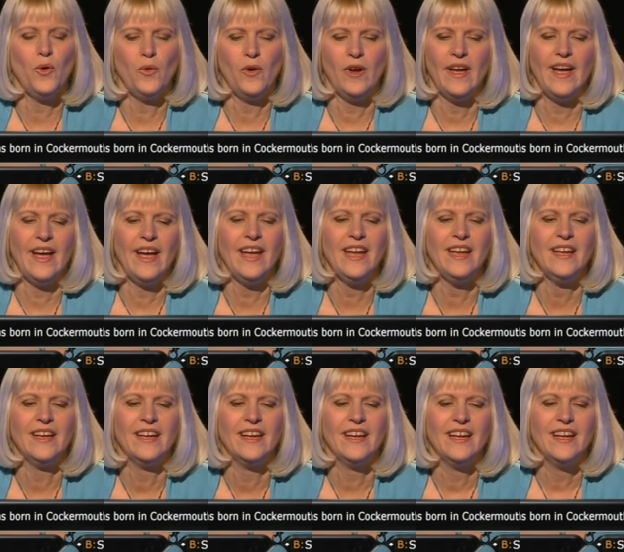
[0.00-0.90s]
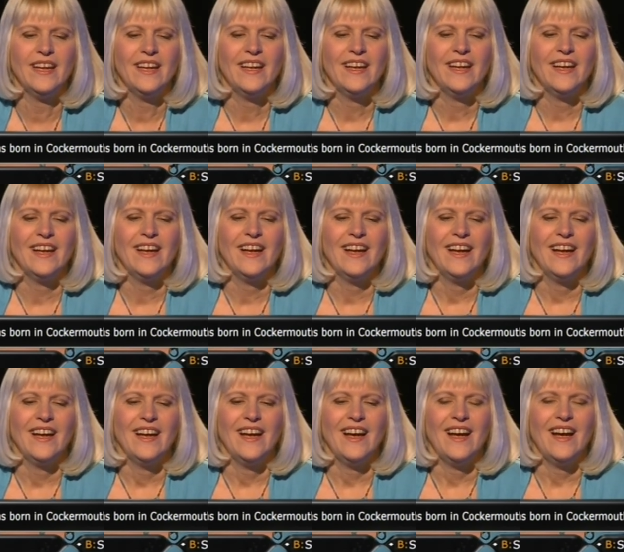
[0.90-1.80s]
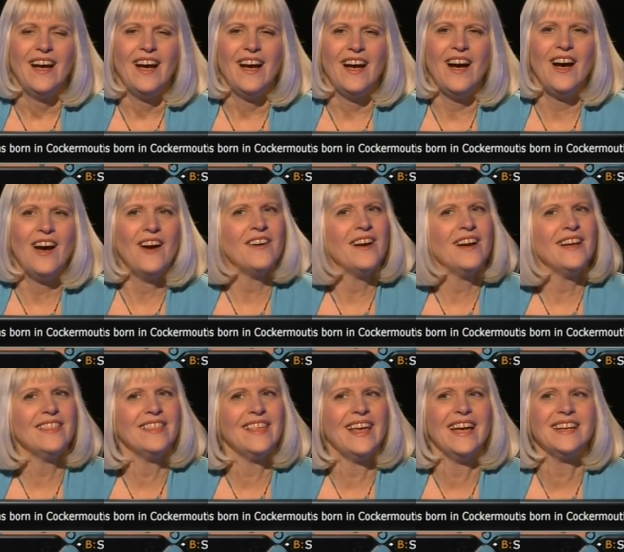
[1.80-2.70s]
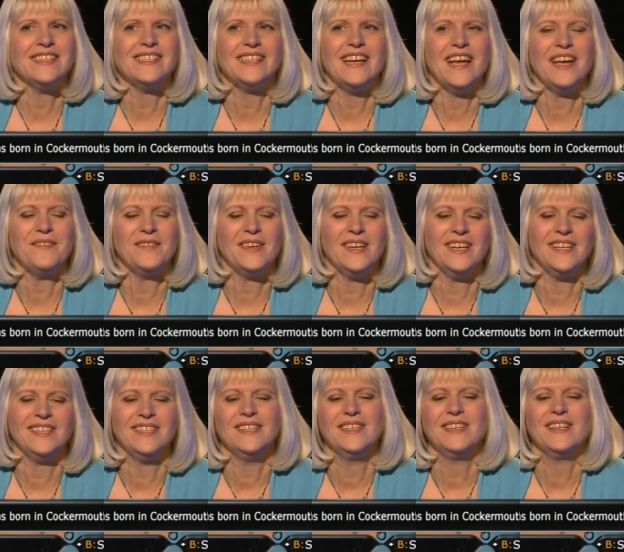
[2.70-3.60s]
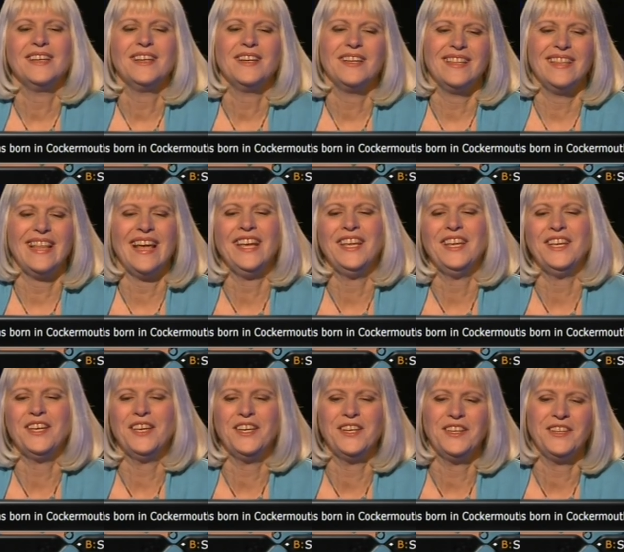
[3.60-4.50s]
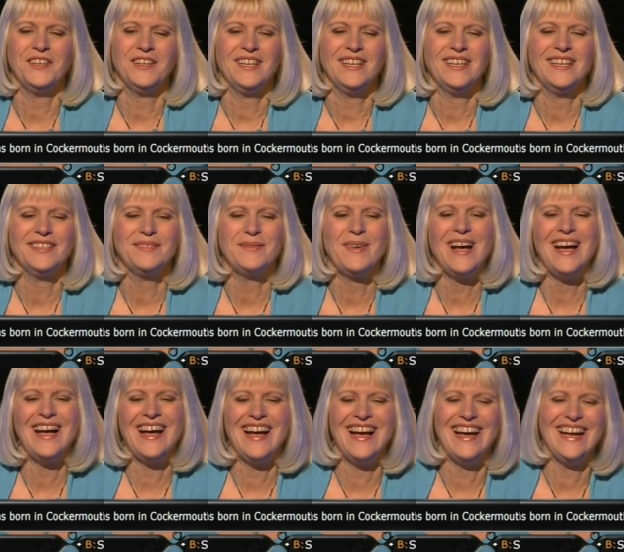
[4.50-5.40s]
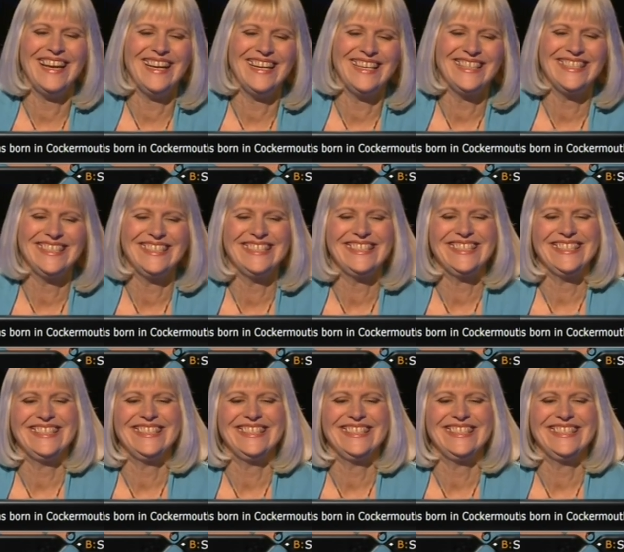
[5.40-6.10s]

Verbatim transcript: Okay. Okay. All right, thanks, David. Okay. Thank you. Good luck. Bye. Bye.